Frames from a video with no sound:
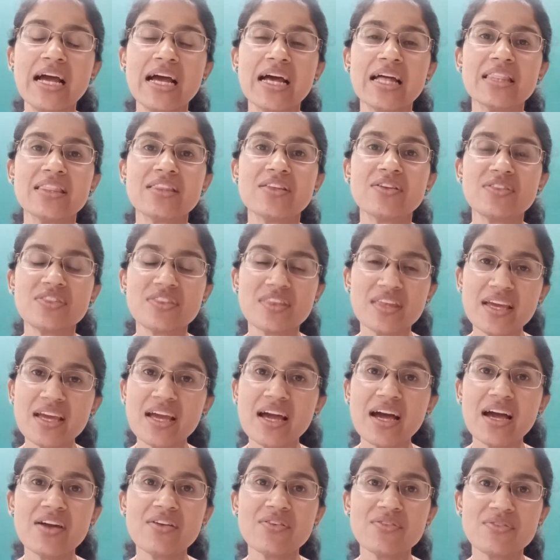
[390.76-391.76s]
The
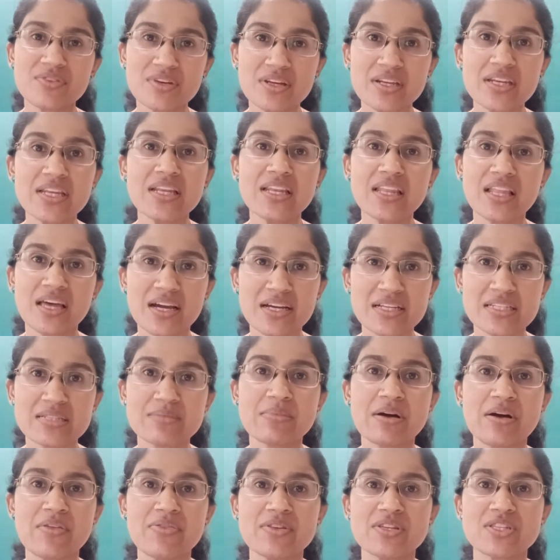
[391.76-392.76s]
thing I really liked
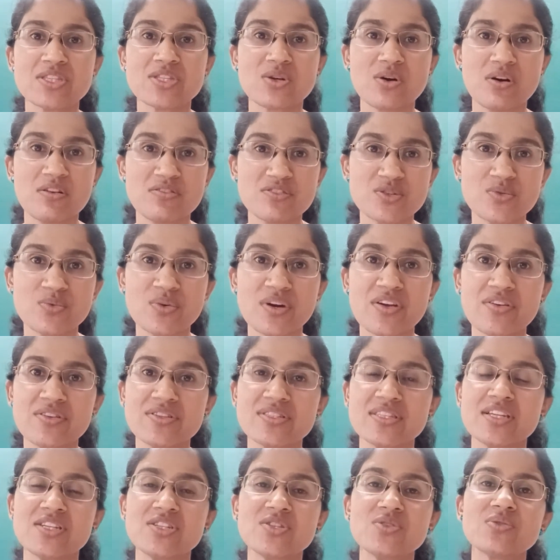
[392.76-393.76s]
about the software
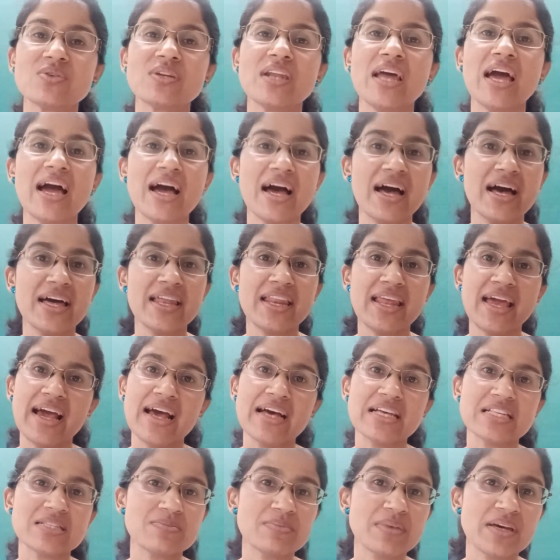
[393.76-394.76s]
is that you could add
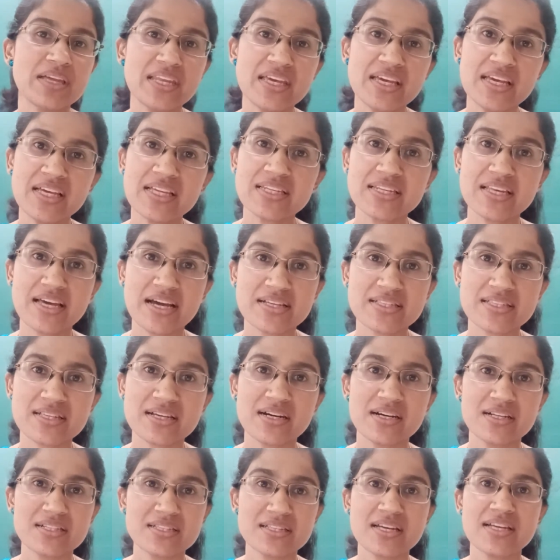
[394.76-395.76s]
as many index
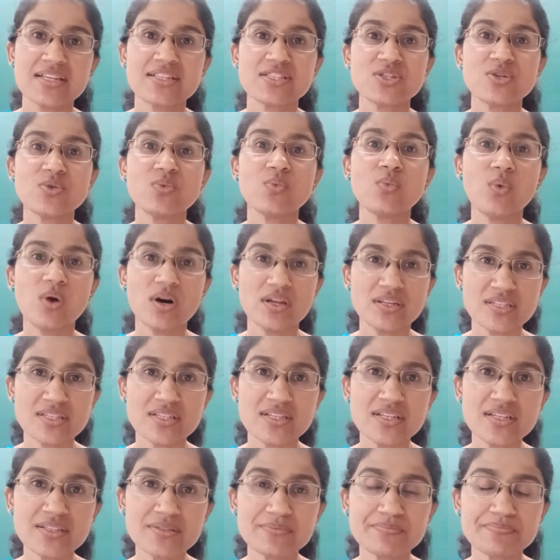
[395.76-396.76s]
cards as you
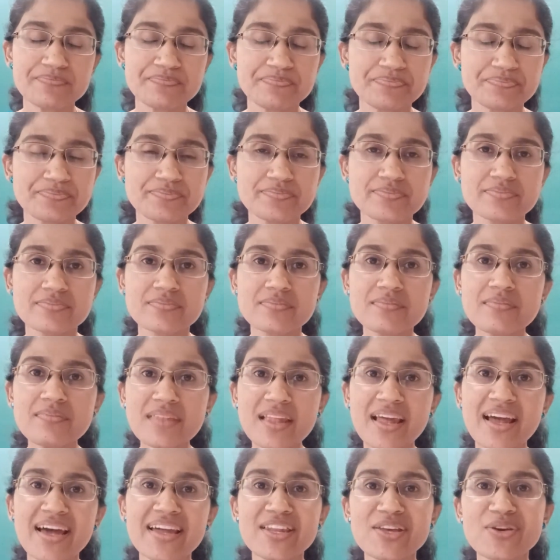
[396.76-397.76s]
wanted,
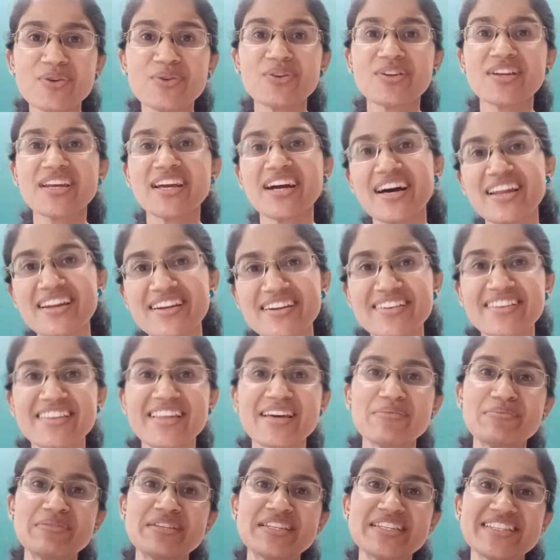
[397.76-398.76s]
and you could color
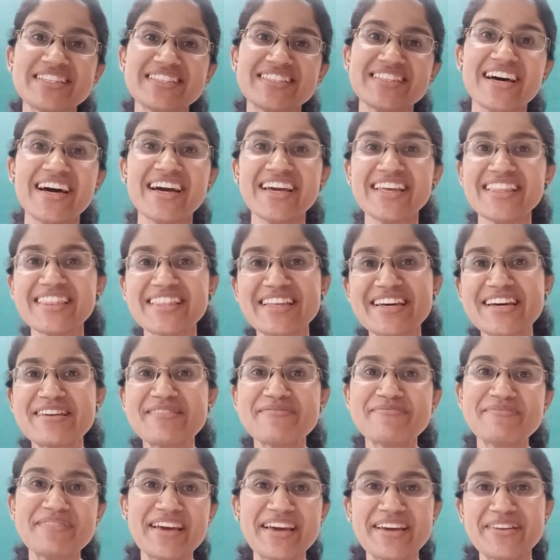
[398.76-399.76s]
them and design
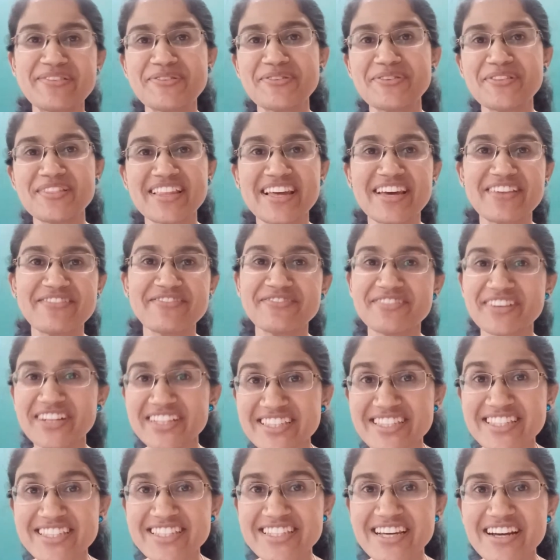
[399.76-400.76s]
them and all that
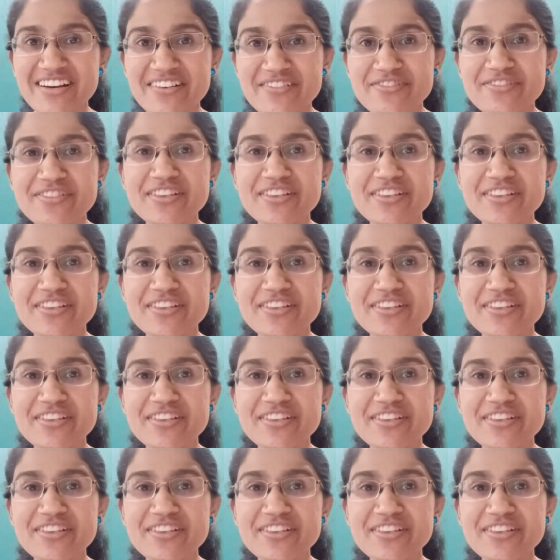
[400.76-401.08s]
fun stuff.